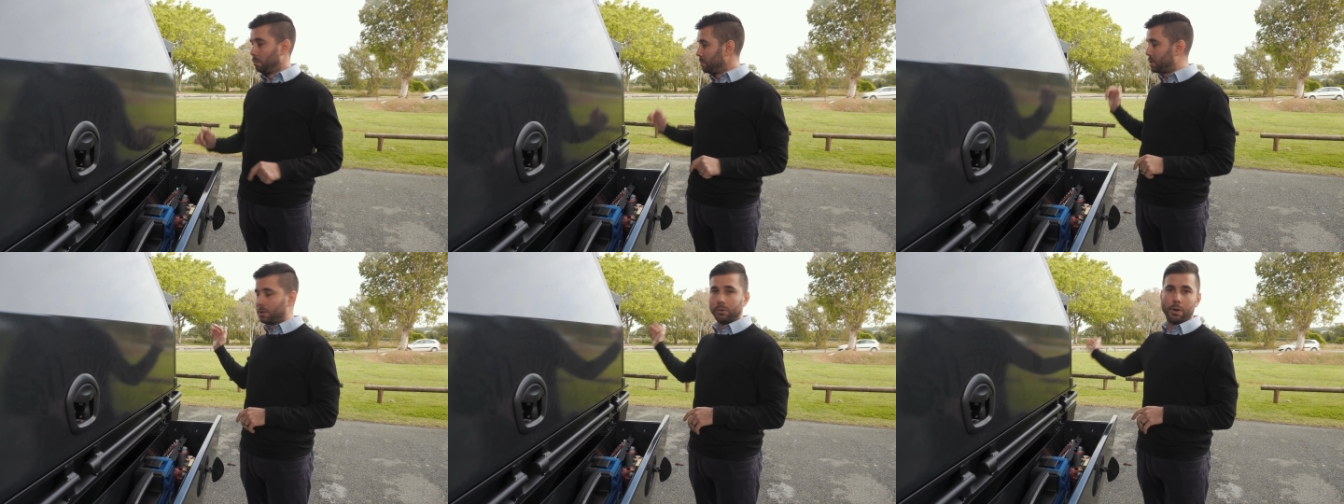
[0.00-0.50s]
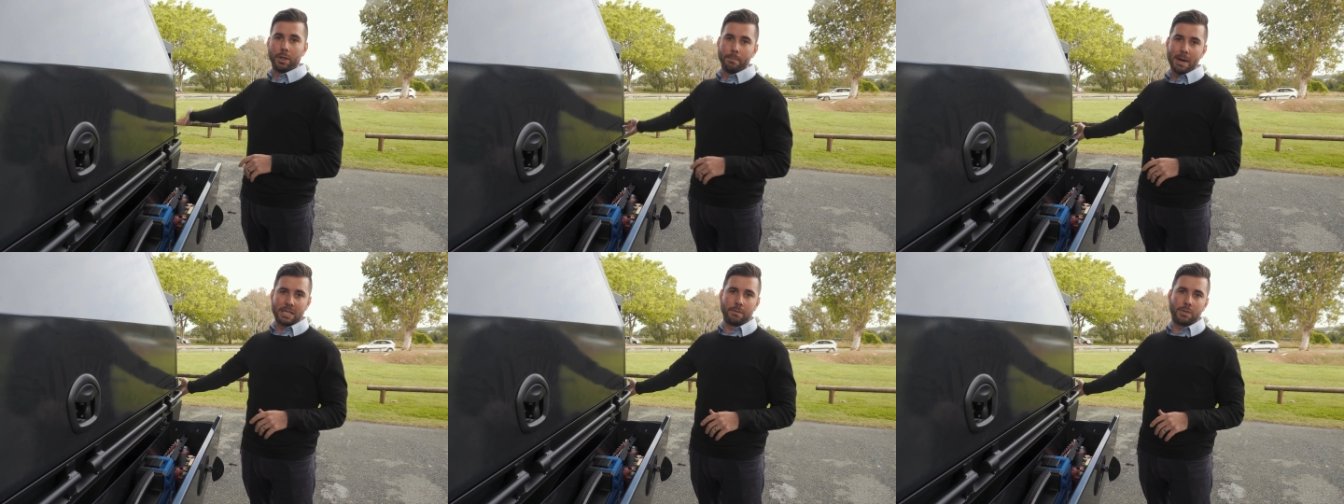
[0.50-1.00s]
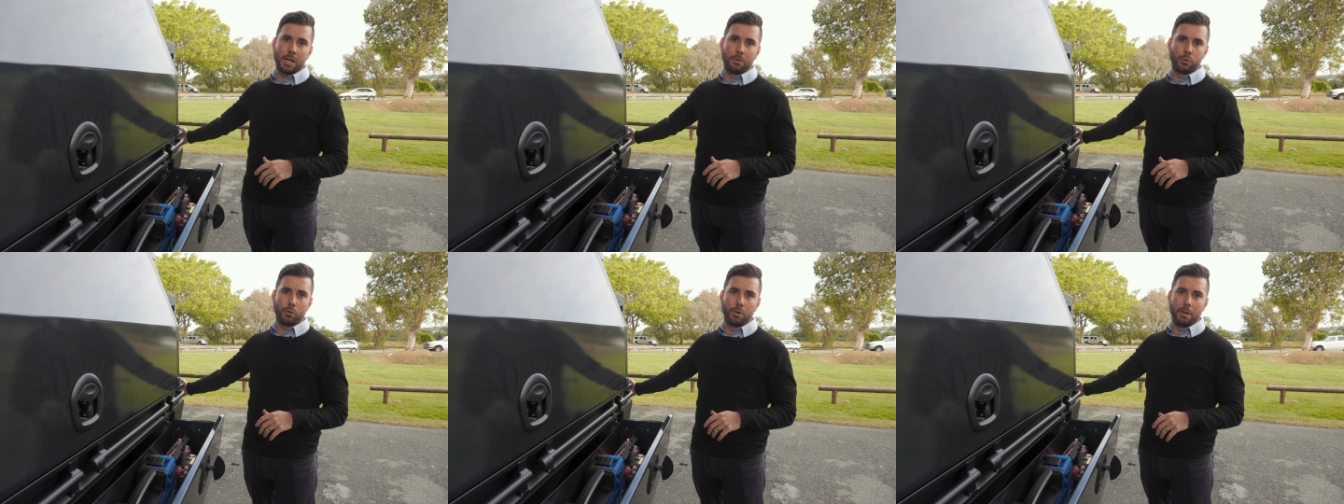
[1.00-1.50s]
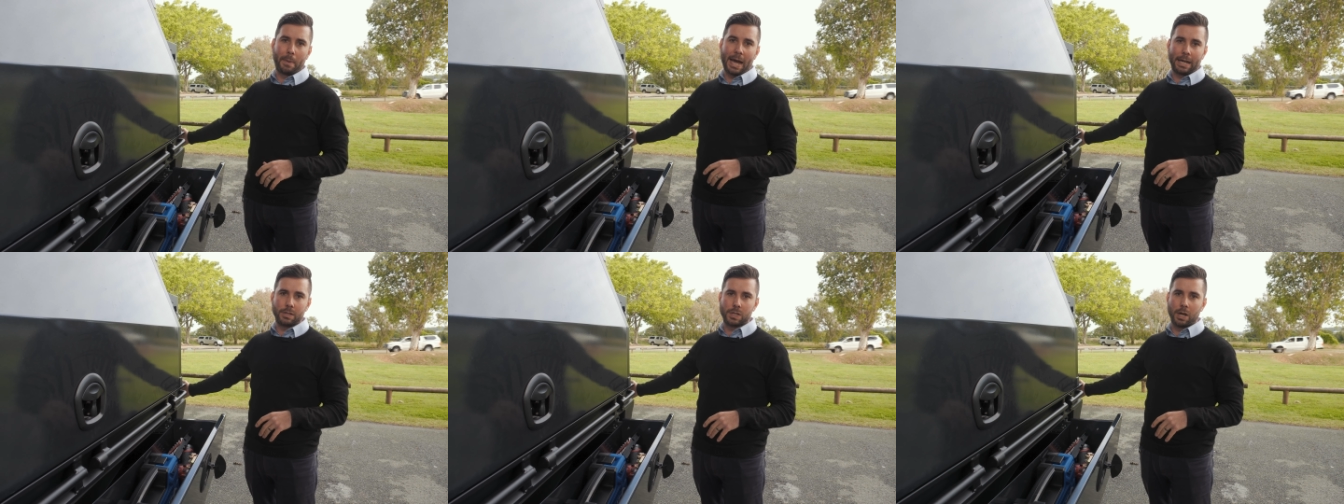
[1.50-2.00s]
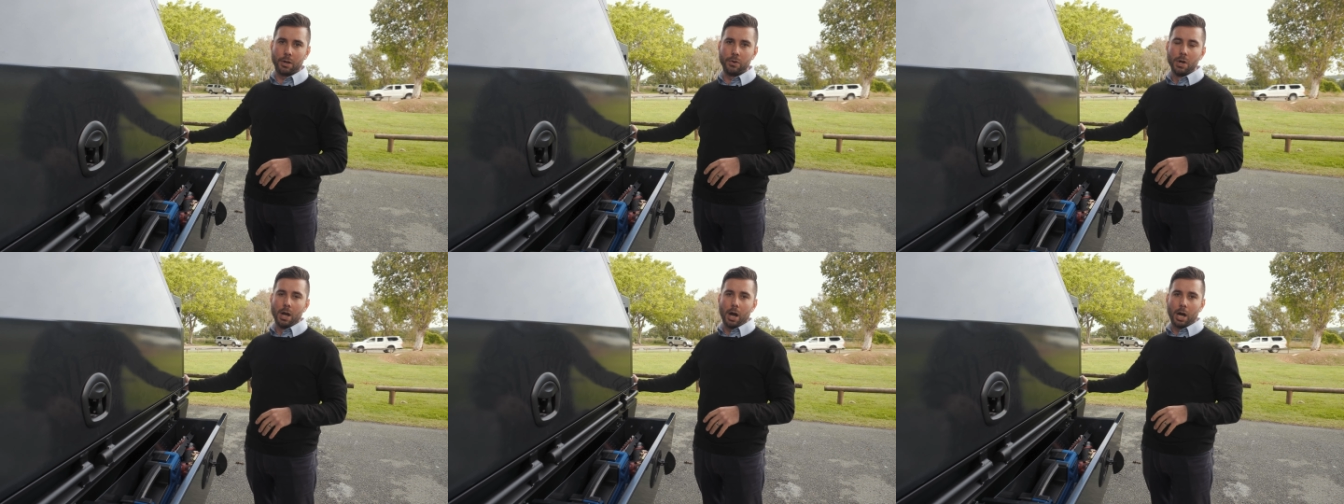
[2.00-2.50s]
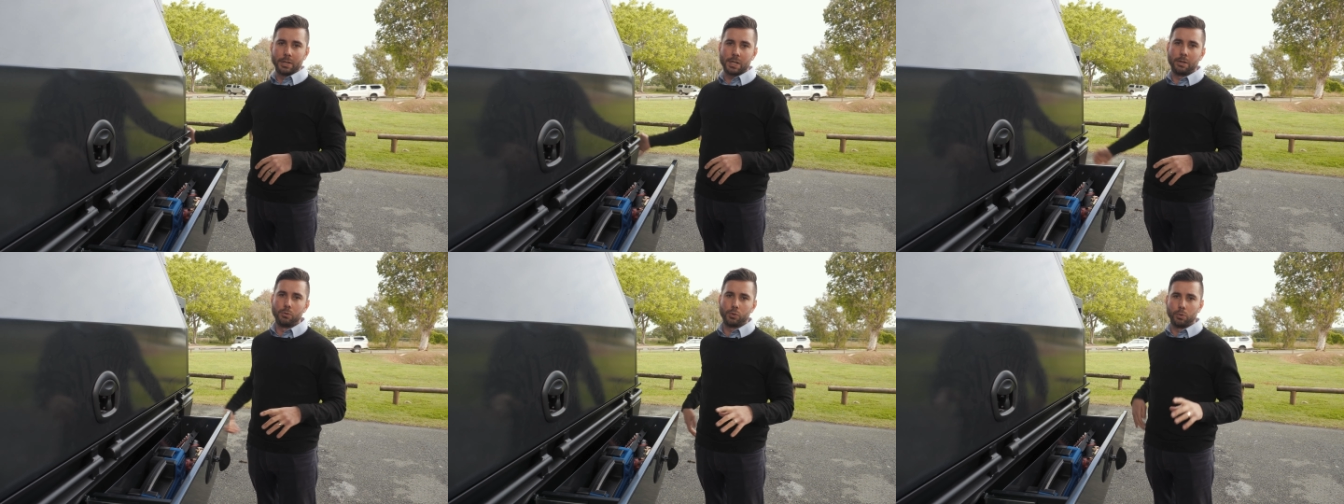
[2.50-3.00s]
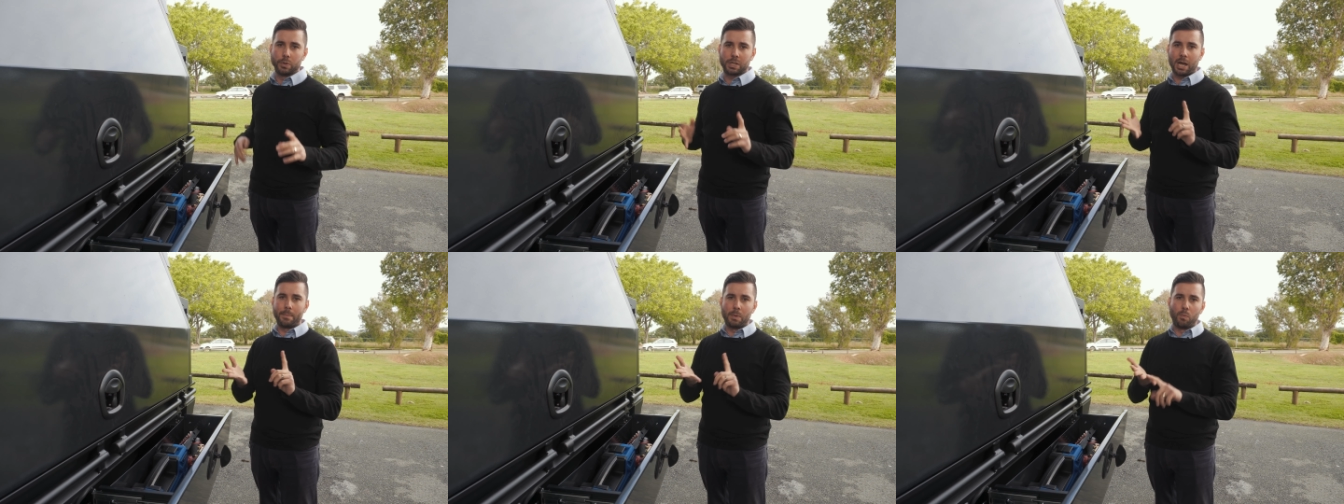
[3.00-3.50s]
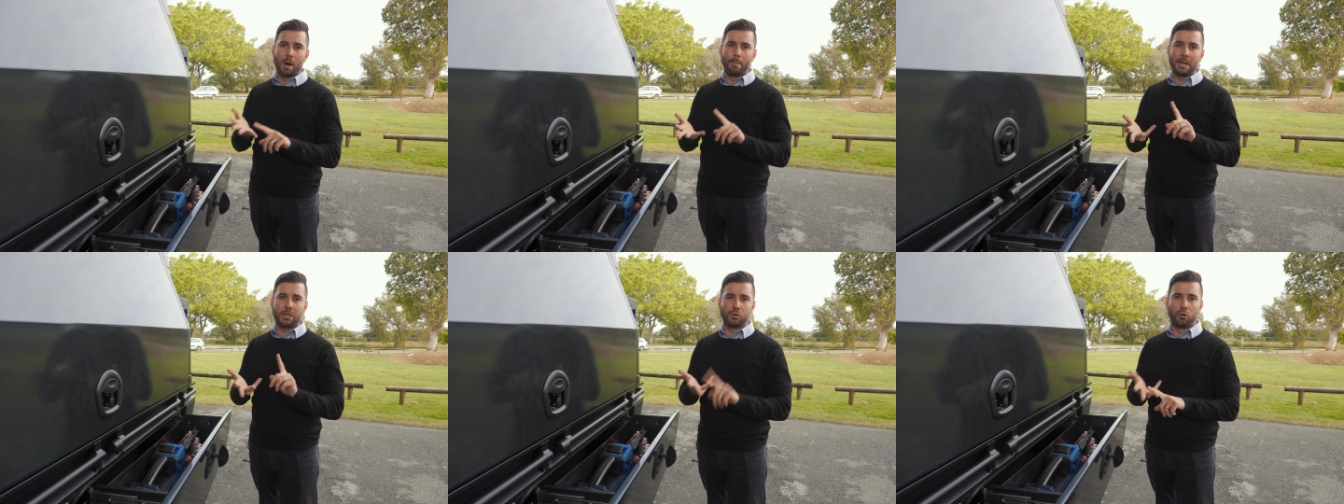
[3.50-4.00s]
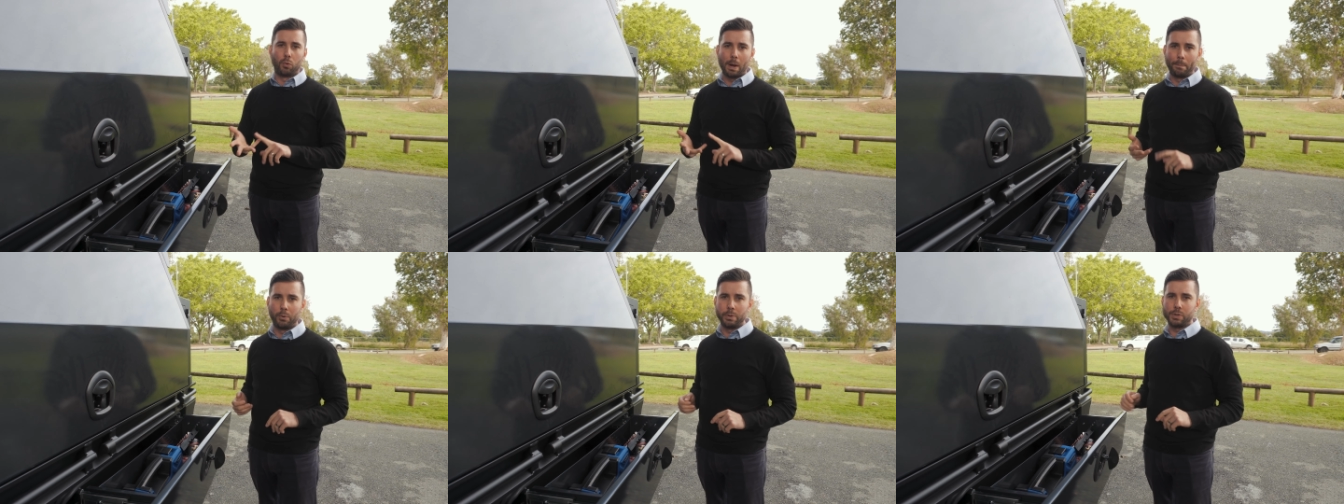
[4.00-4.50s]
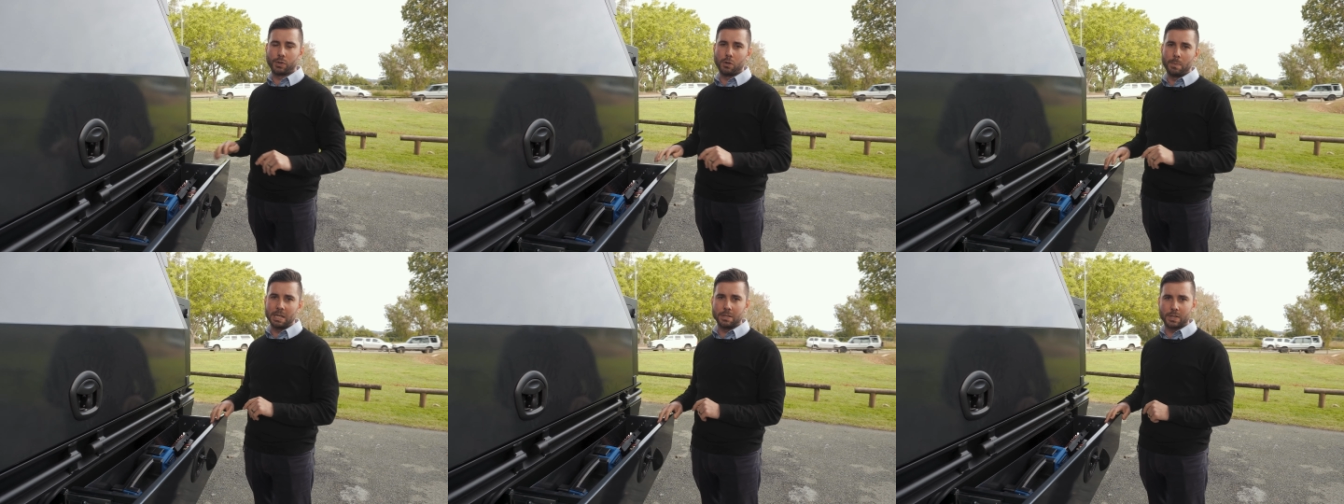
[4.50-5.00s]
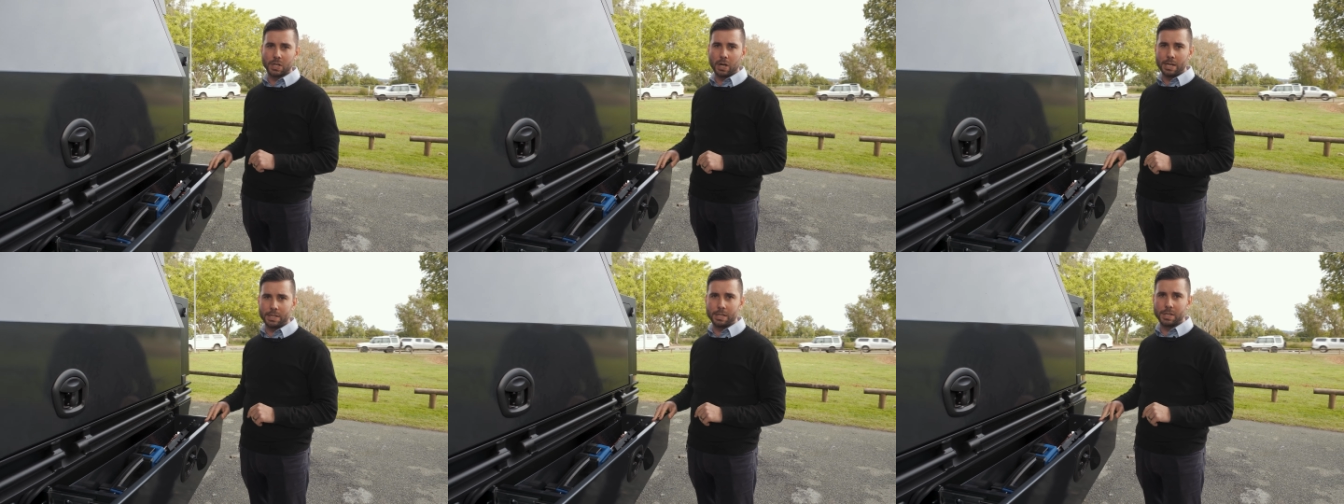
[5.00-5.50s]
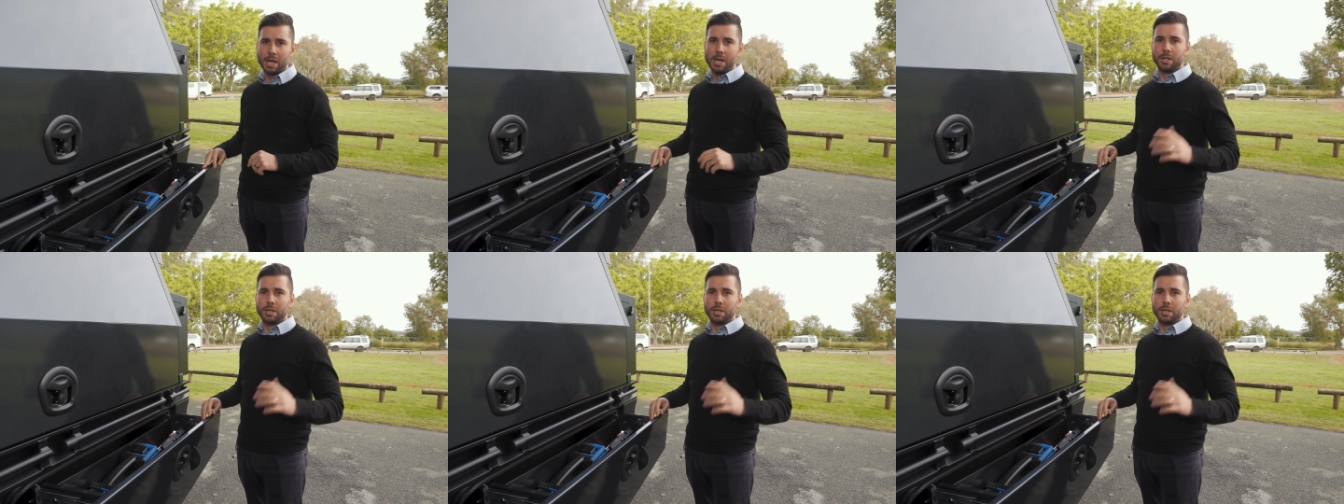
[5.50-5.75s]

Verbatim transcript: we've still got the massive tunnel drawer at the back, so our tunnel drawers come in 1 metre or 1.2 metre sizes,